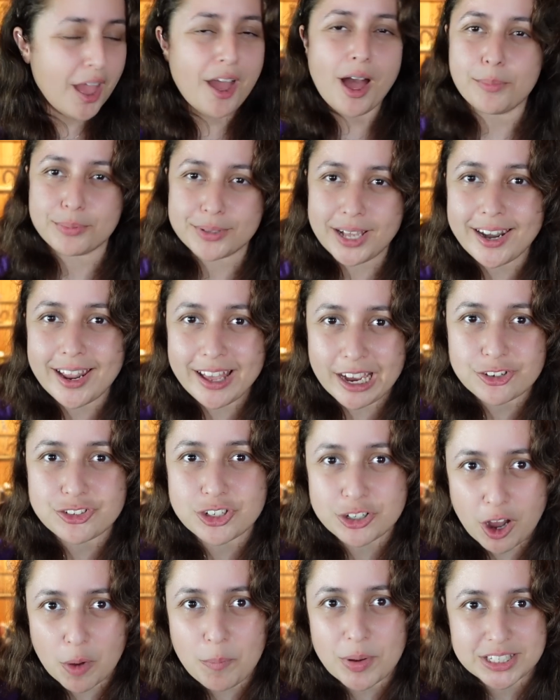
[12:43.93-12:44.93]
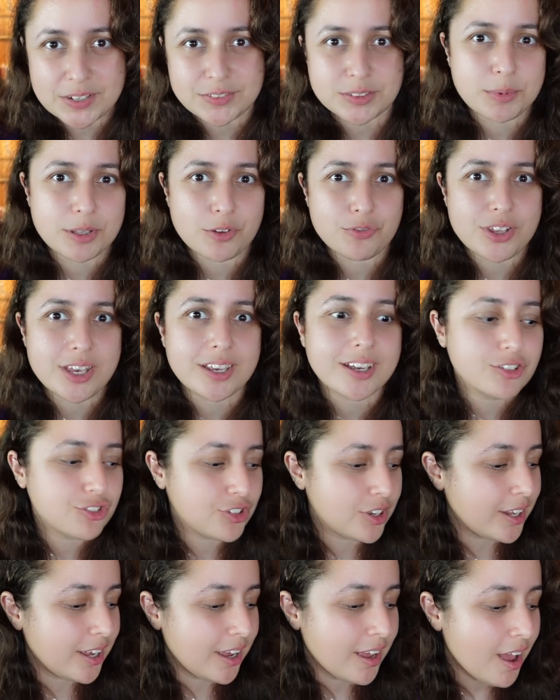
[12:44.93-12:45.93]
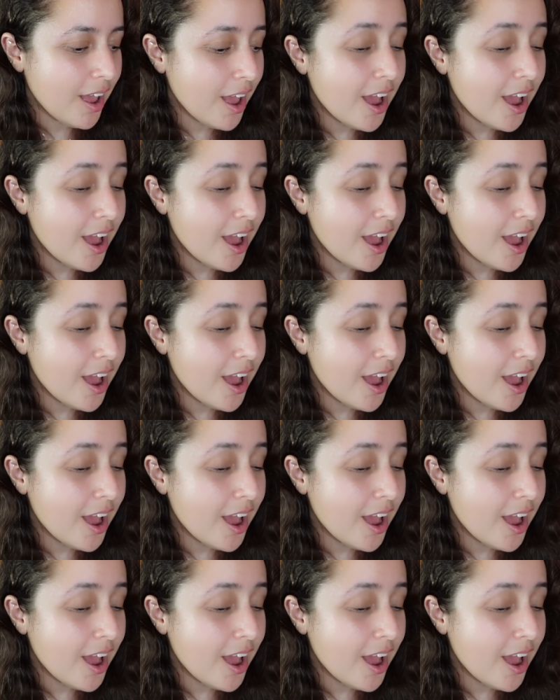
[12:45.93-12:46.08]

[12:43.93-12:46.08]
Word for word: I'm glad I actually got myself some of the vegan chili.